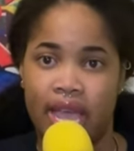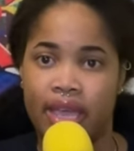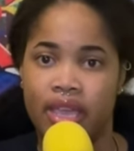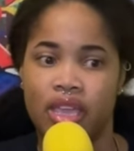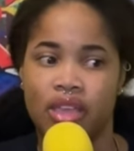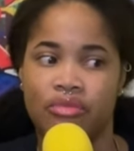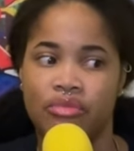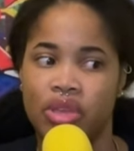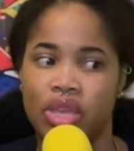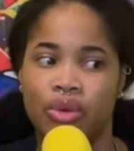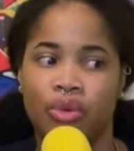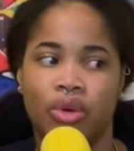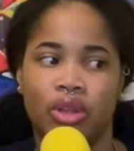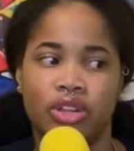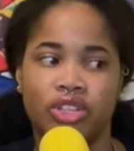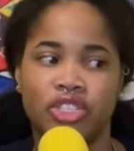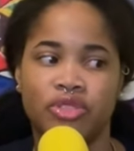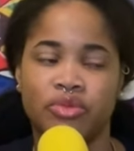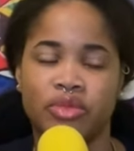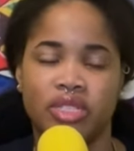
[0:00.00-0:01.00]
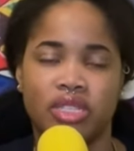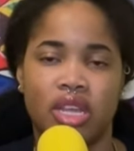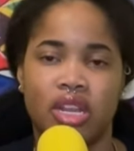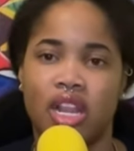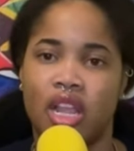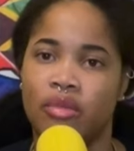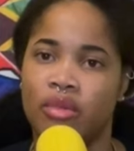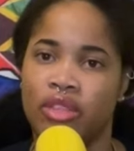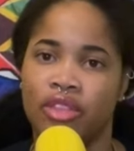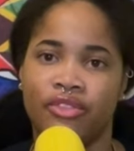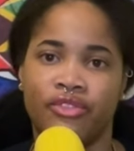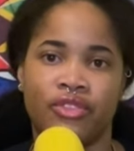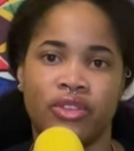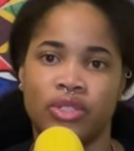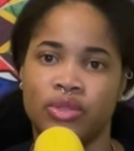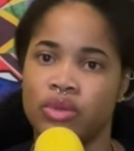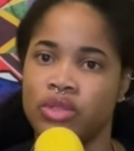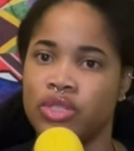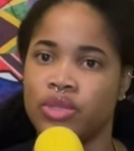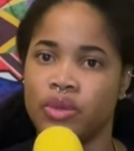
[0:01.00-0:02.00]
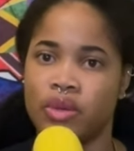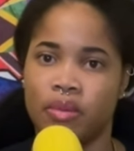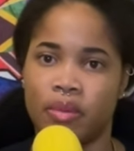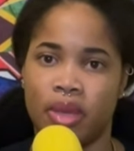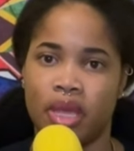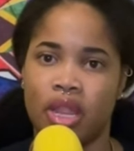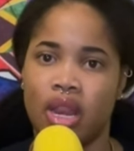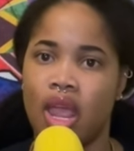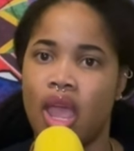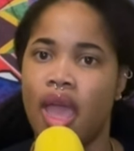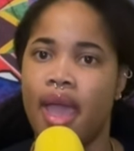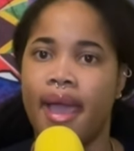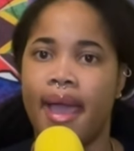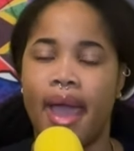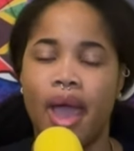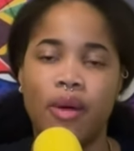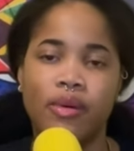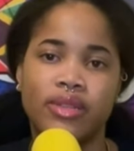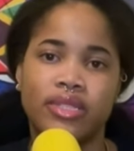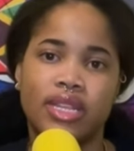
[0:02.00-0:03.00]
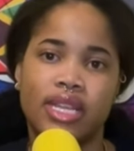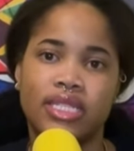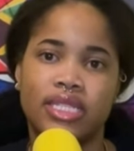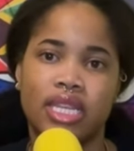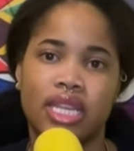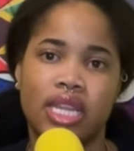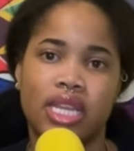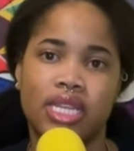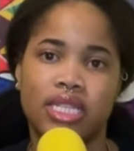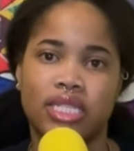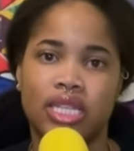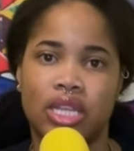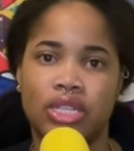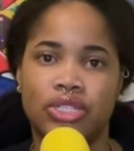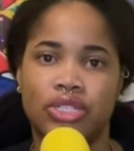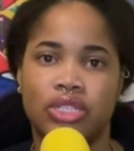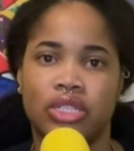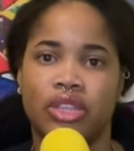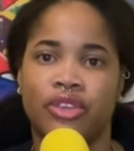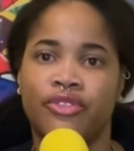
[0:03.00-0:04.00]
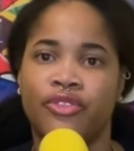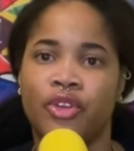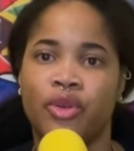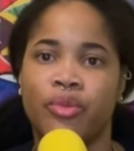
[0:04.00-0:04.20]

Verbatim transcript: I can be 100%, I'll be the first one to admit, I was not dating intentionally.